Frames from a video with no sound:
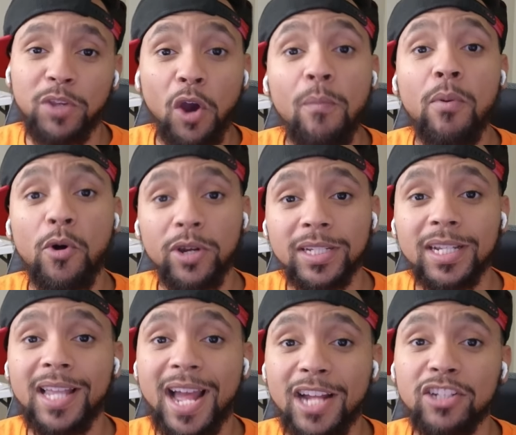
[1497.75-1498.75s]
your boys in
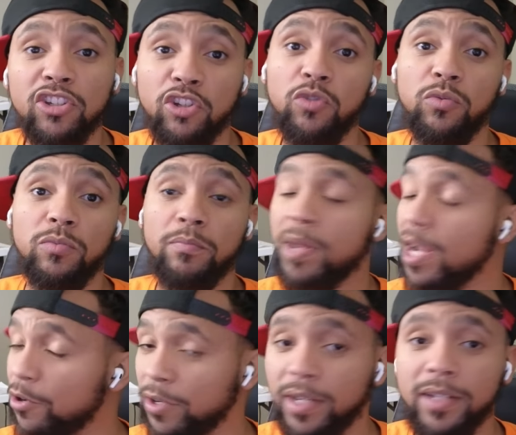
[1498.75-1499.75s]
line too.
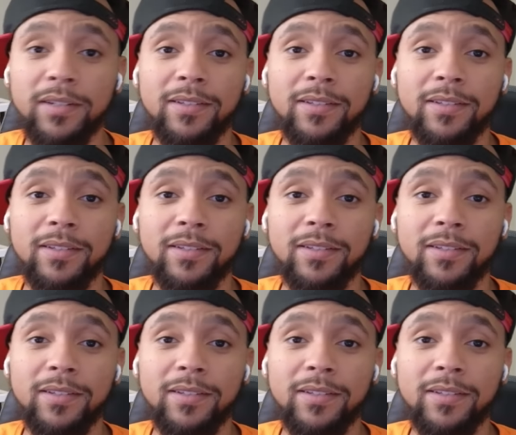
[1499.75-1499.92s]
Period.